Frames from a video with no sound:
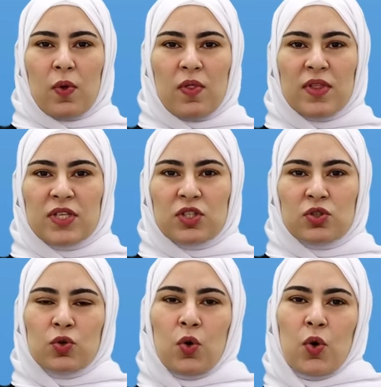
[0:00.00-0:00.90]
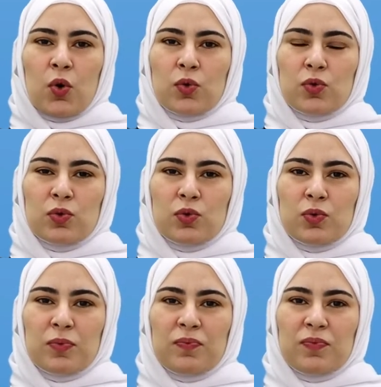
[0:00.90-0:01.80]
is able to
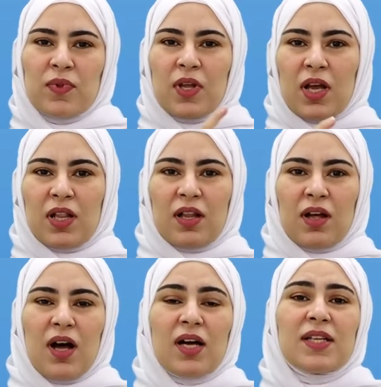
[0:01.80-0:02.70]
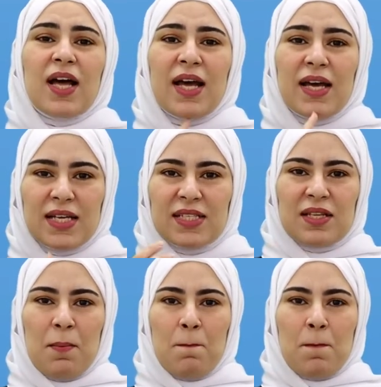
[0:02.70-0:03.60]
plus the verb
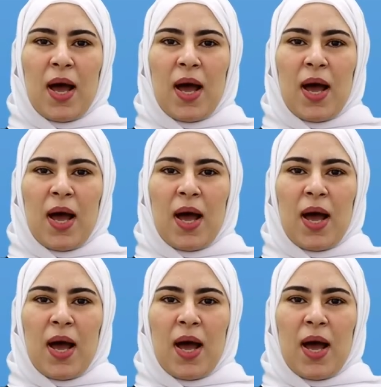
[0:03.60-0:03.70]
go,